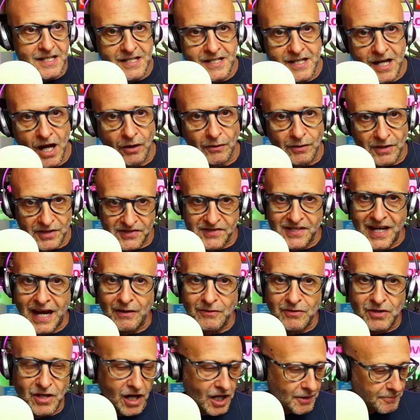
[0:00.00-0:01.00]
current
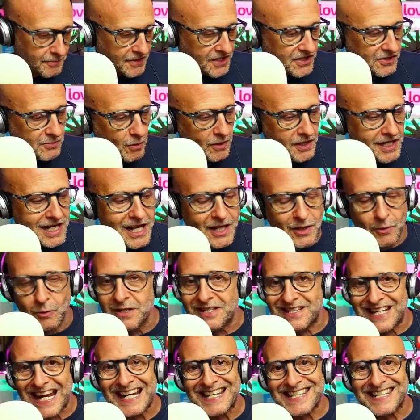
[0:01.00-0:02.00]
sound card. But this one here that we're
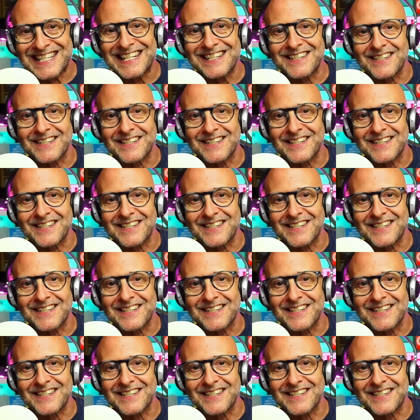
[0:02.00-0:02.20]
testing